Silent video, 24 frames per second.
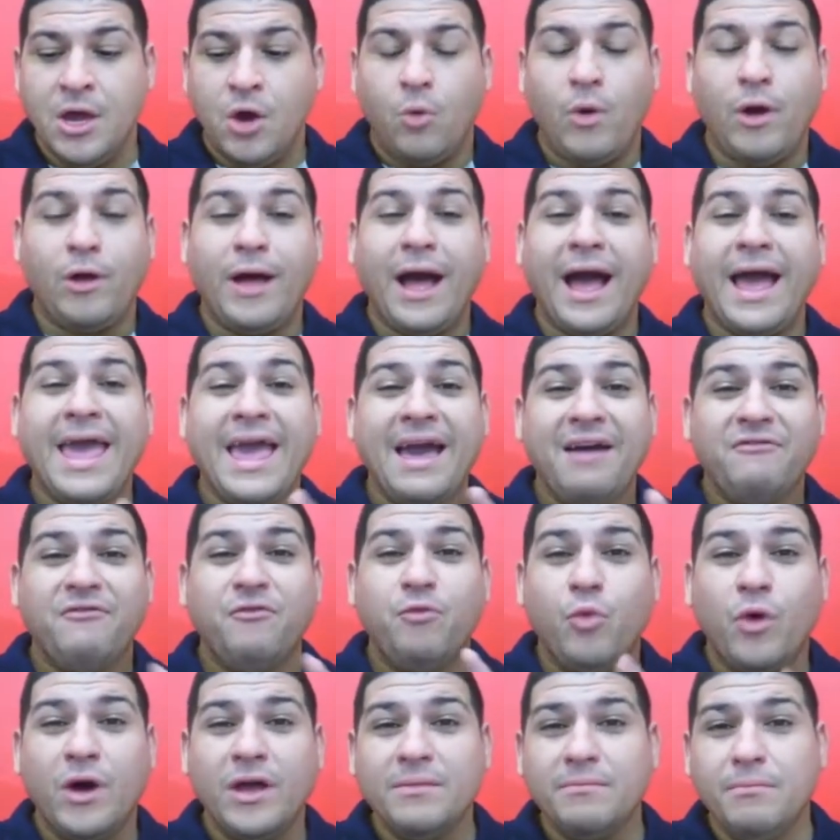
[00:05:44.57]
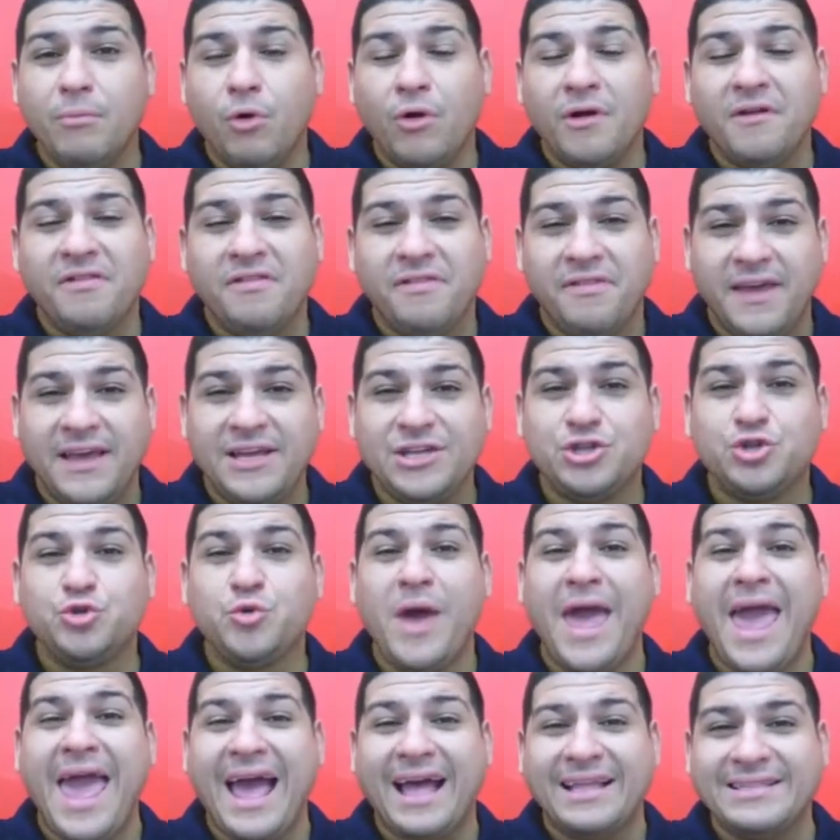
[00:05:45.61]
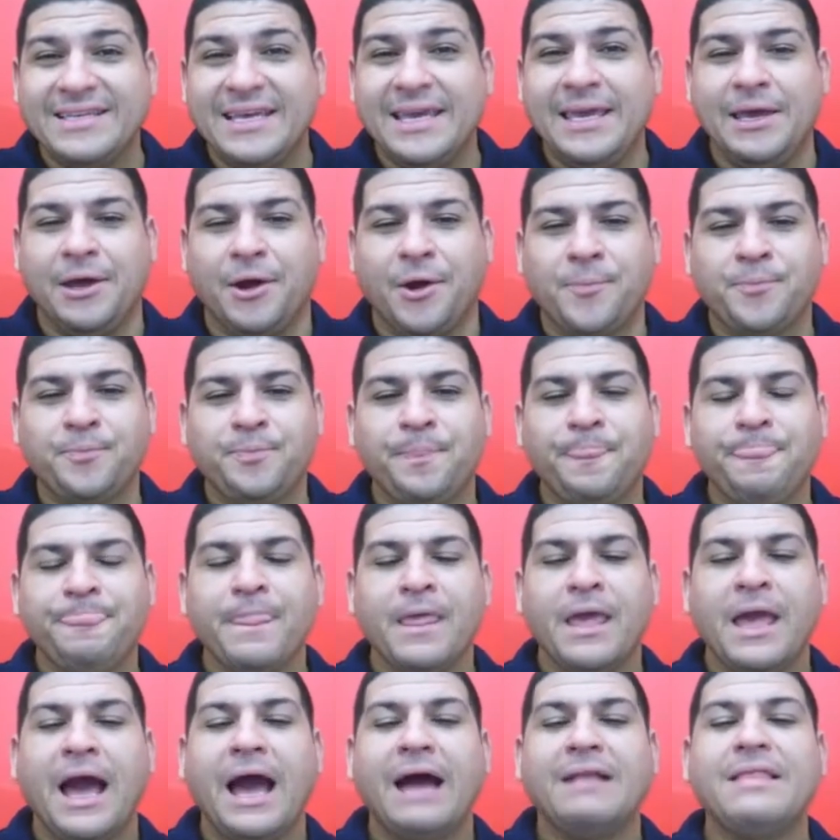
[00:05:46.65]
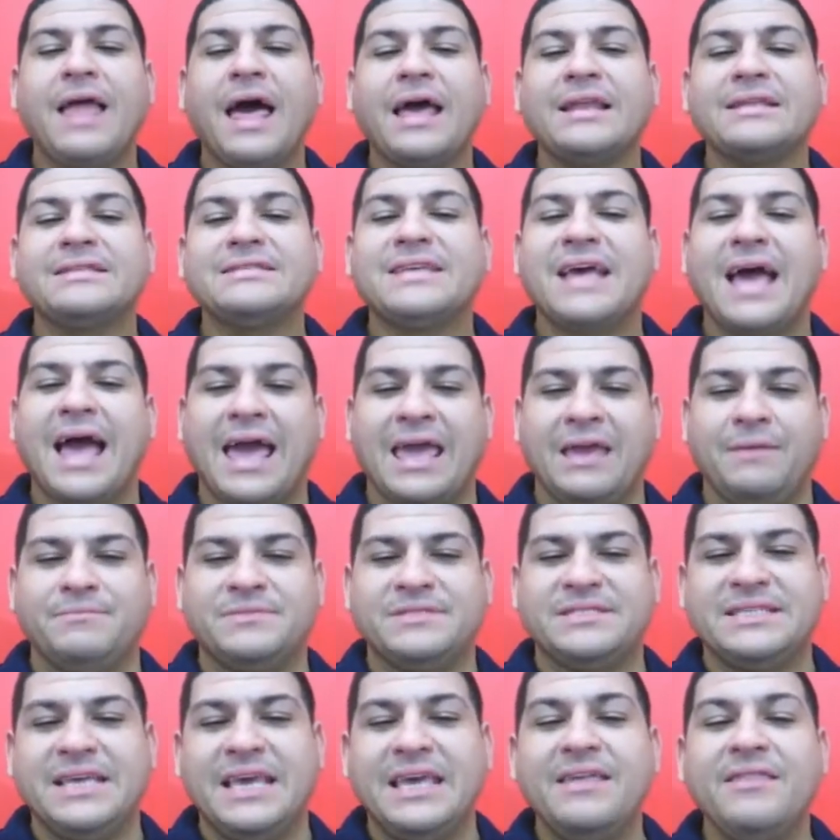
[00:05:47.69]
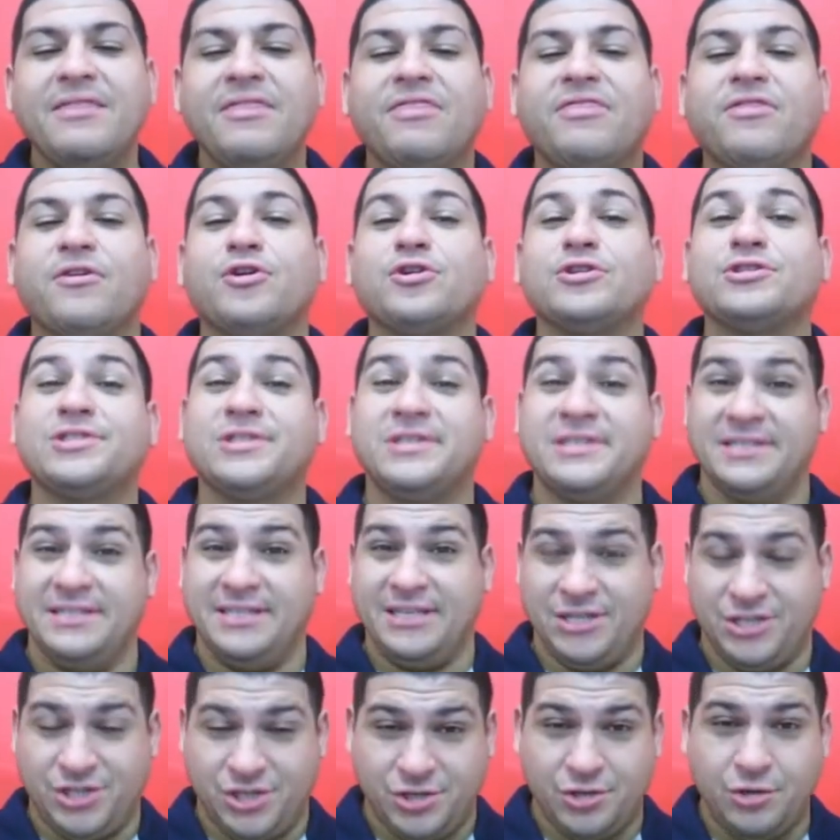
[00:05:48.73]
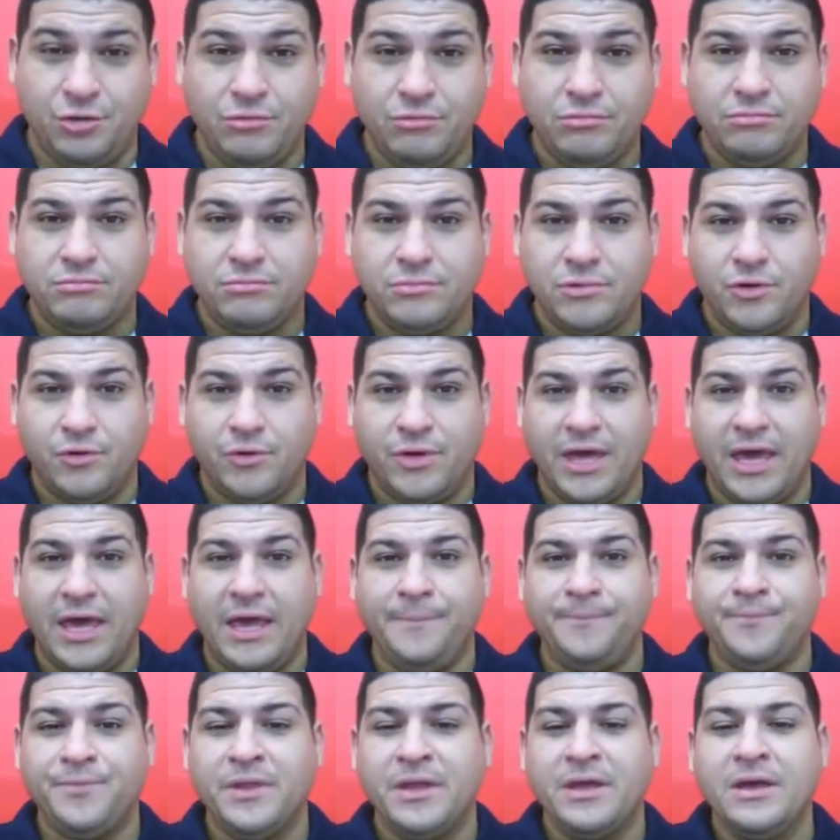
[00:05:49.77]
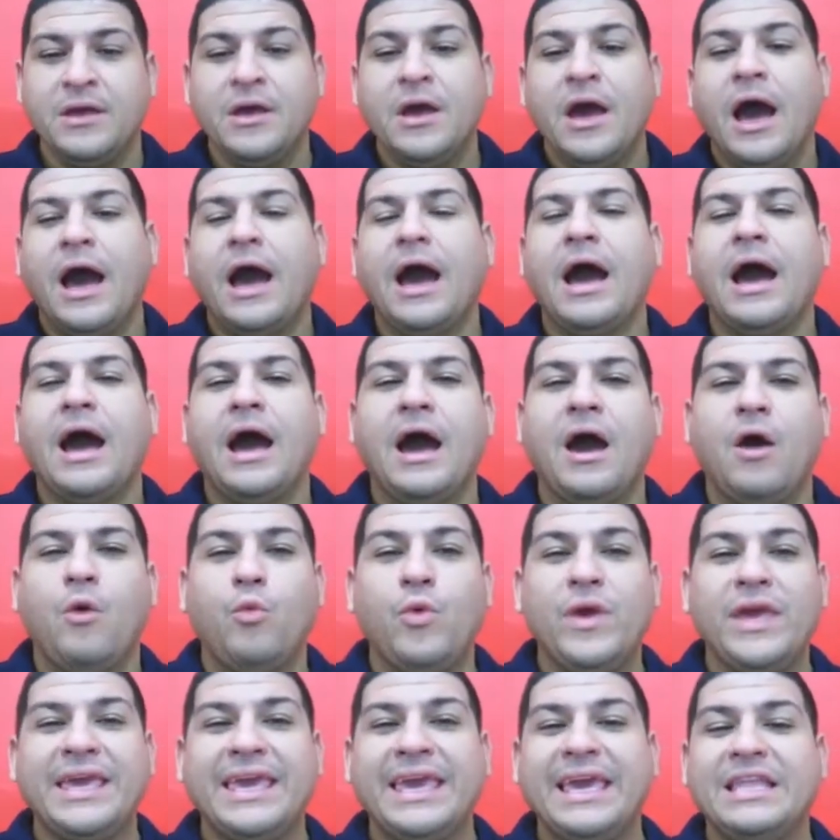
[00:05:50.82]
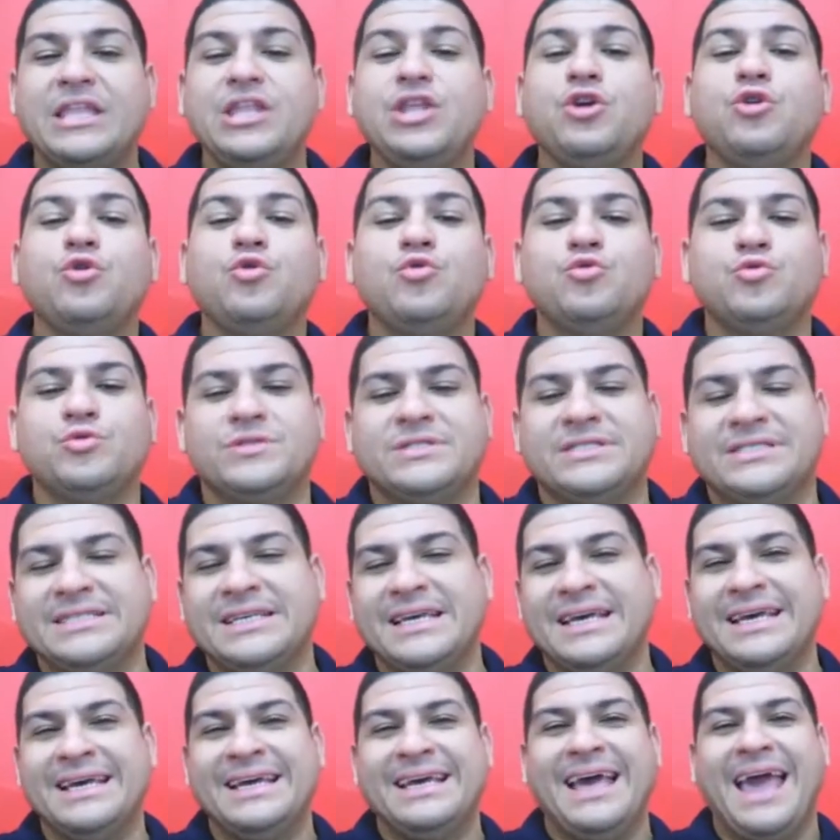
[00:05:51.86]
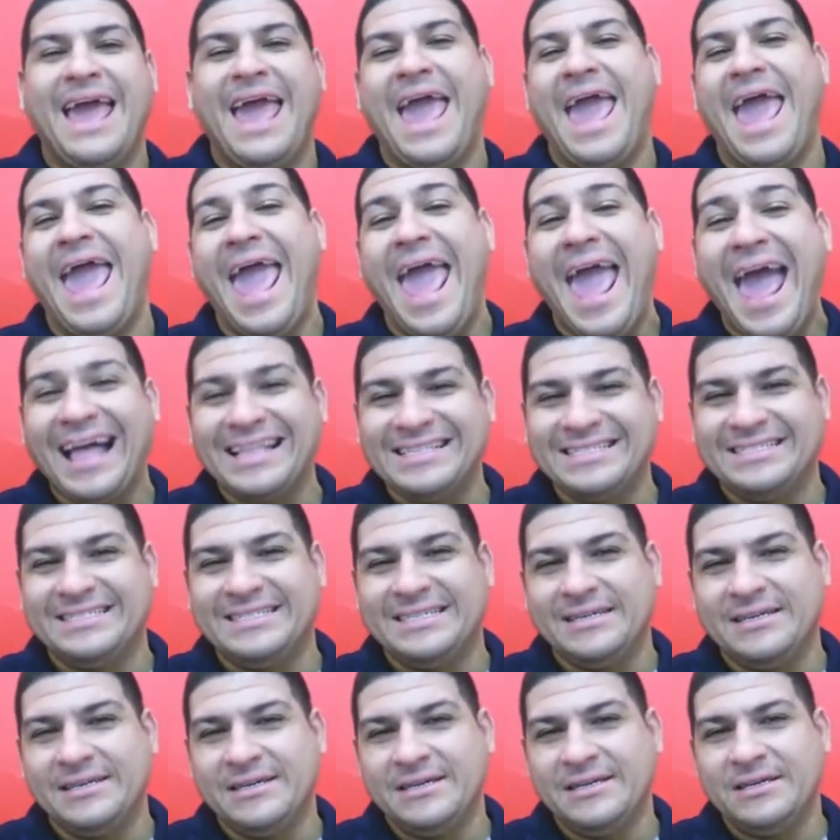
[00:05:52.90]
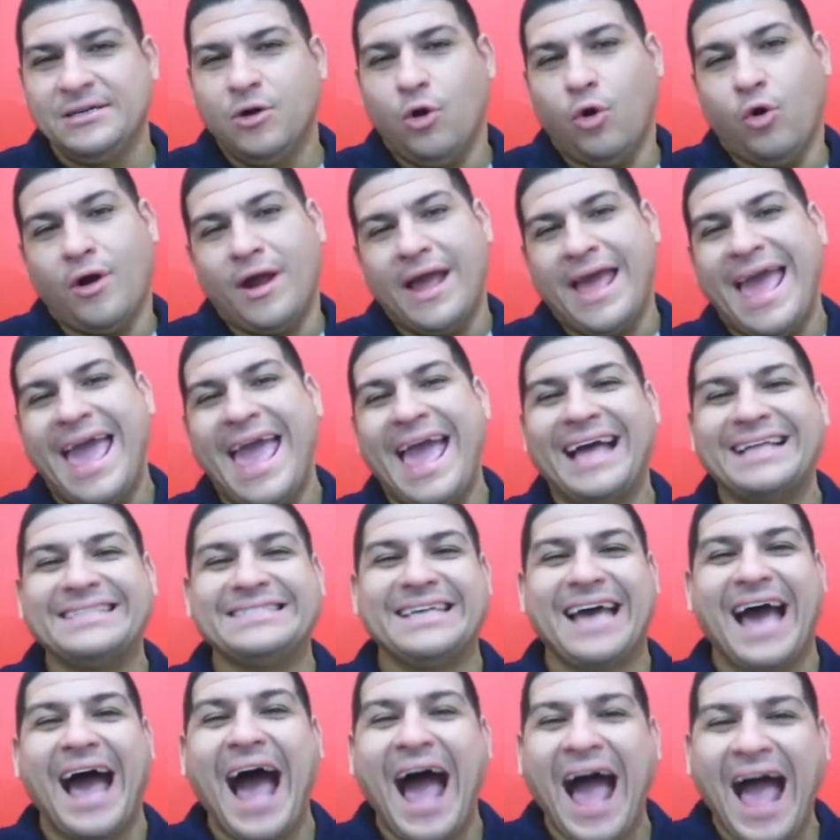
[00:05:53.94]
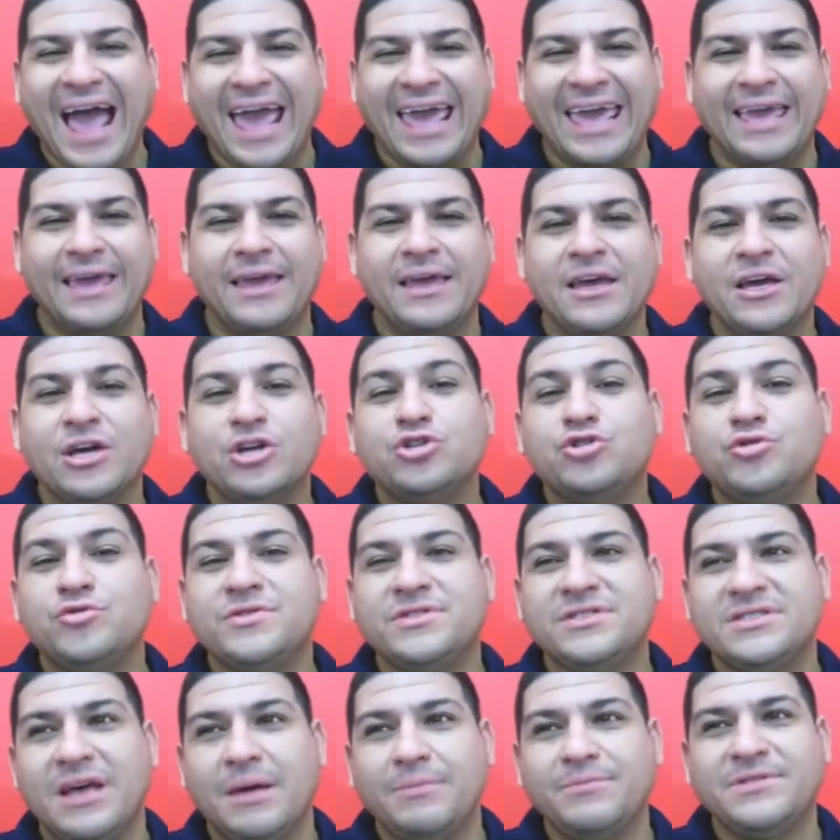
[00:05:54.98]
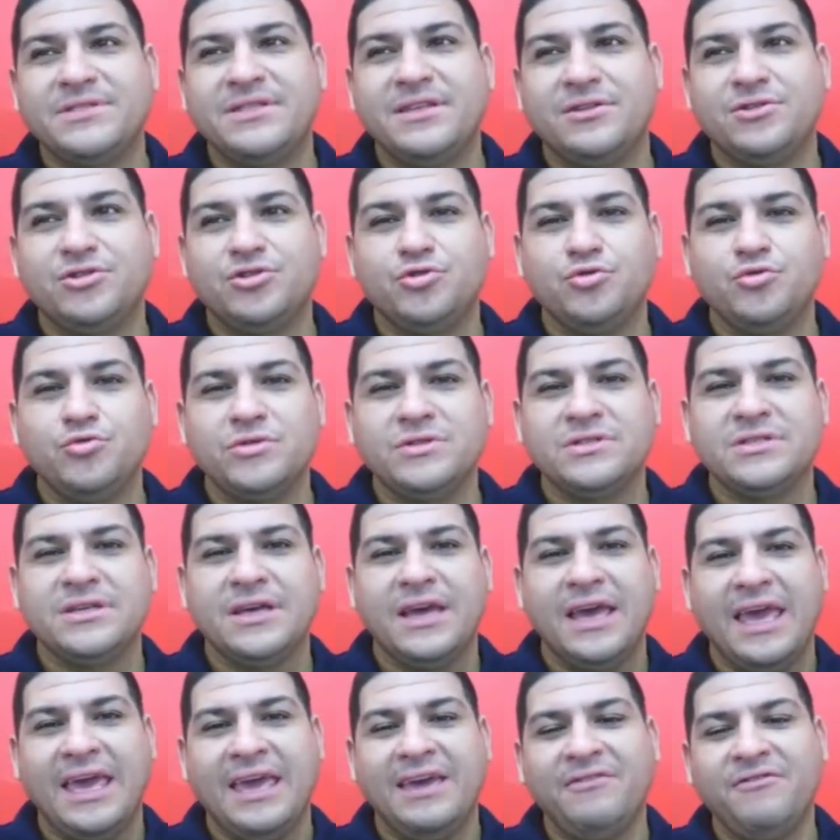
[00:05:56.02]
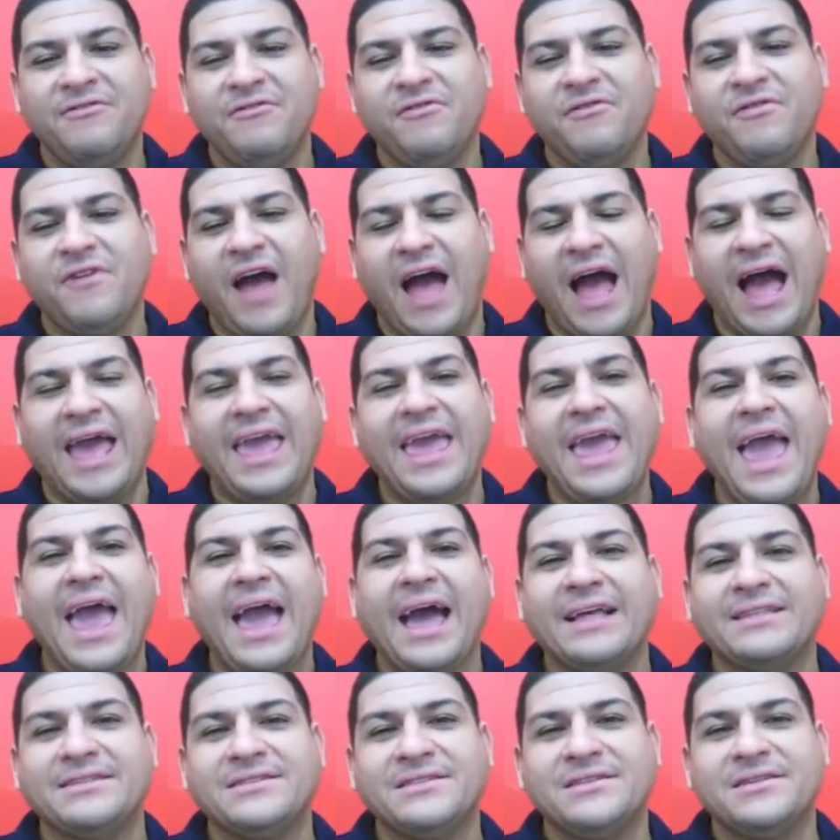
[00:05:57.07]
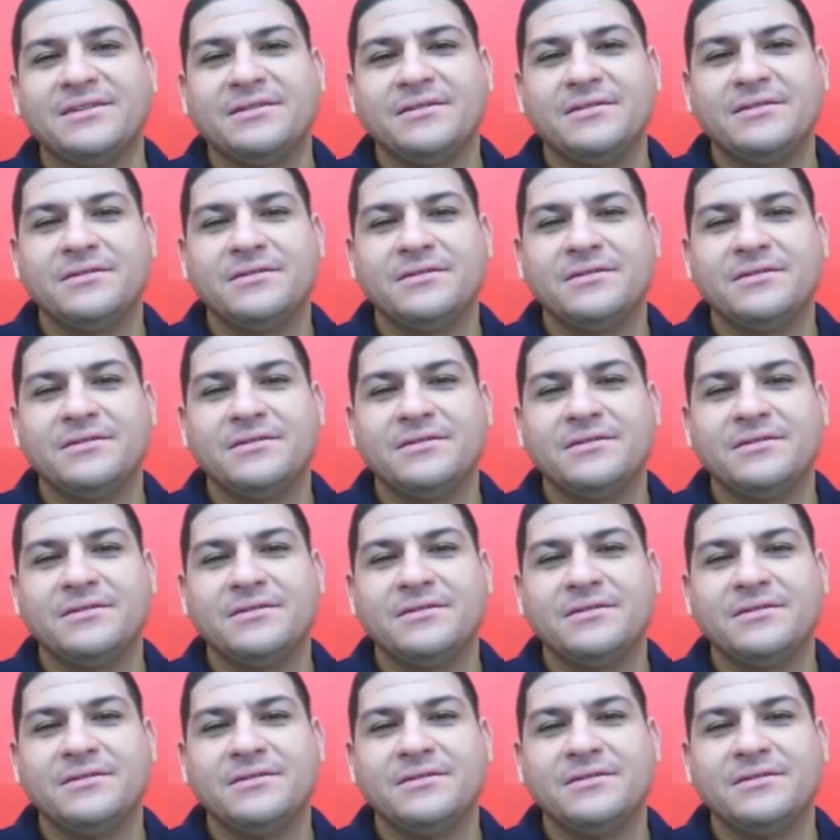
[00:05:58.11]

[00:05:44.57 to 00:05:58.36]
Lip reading: Well, I have one more thing to add here. A lot of times in third conditional, okay, we can use had or had I to substitute if I had.